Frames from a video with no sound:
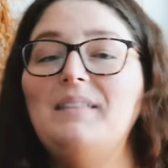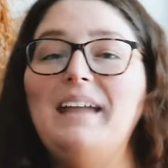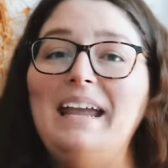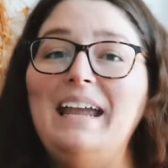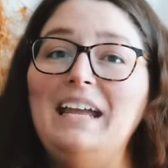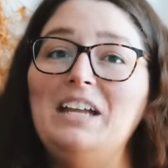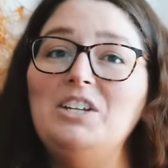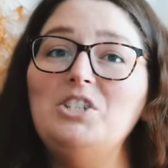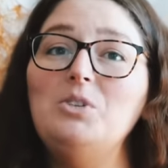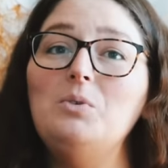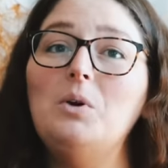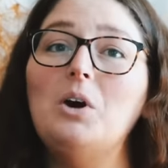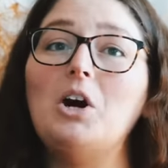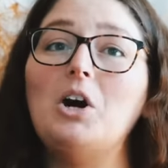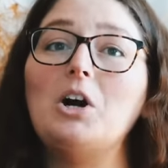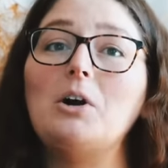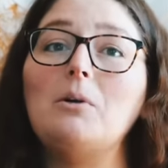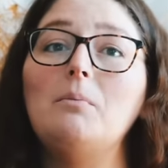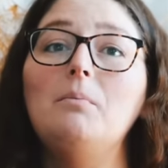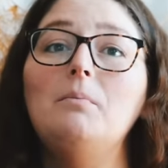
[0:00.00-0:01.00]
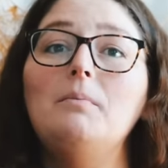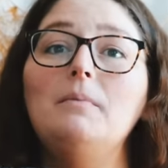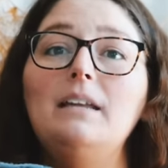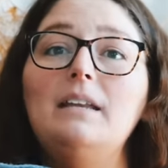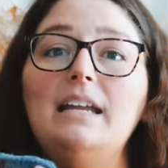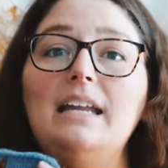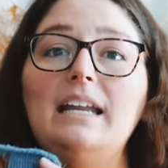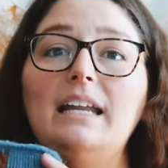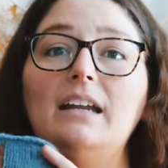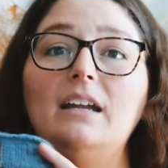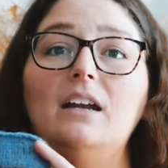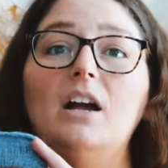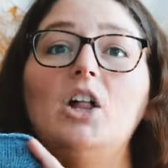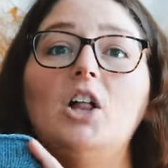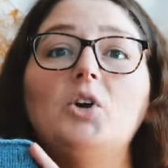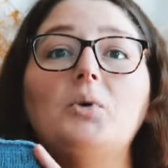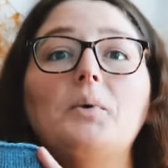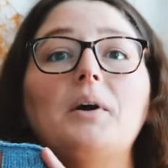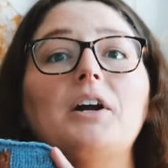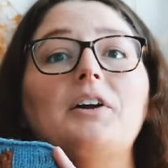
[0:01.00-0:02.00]
and you are knitting
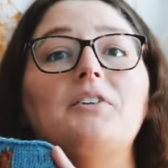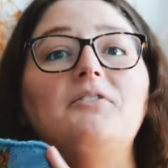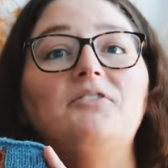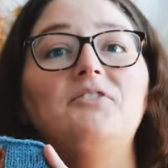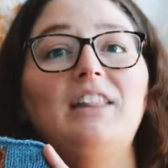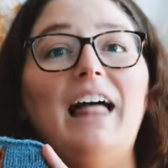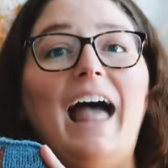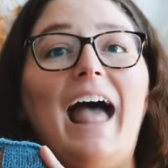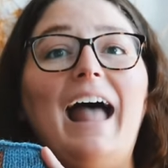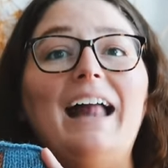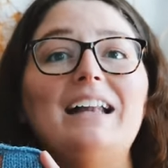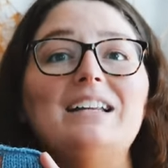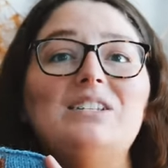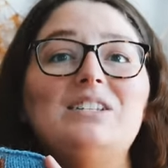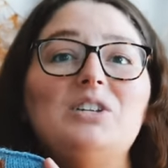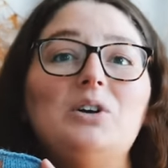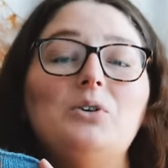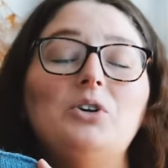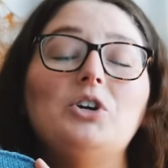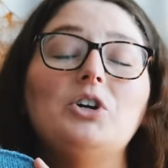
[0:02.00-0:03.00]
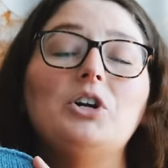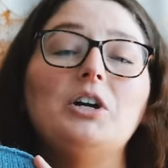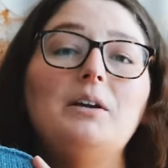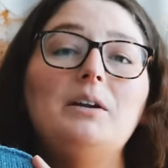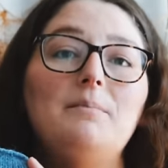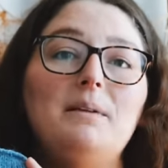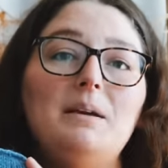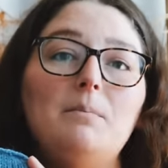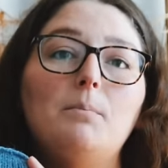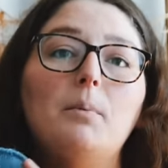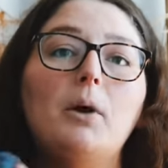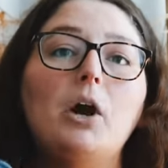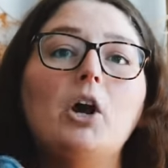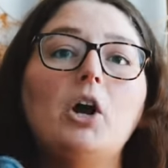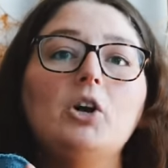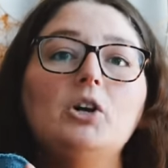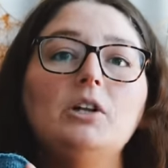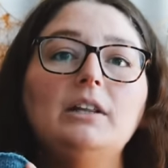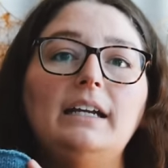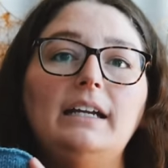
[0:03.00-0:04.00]
color work flat, so you're going to be
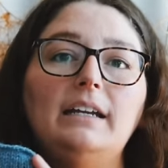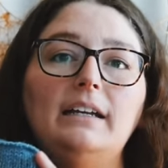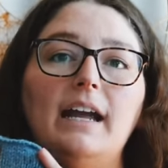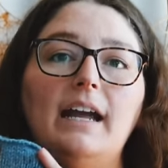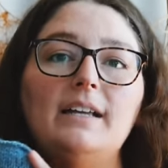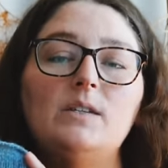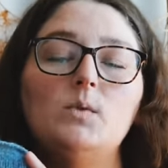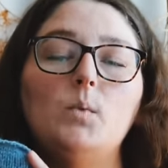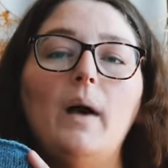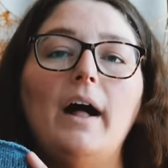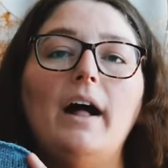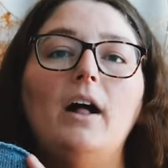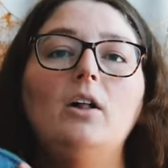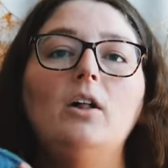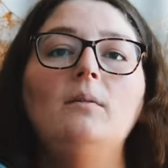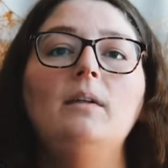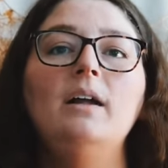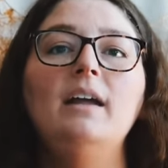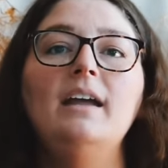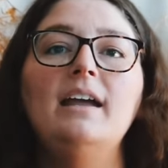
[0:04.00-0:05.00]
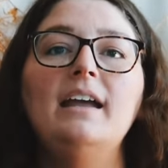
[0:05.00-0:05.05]
purling as well.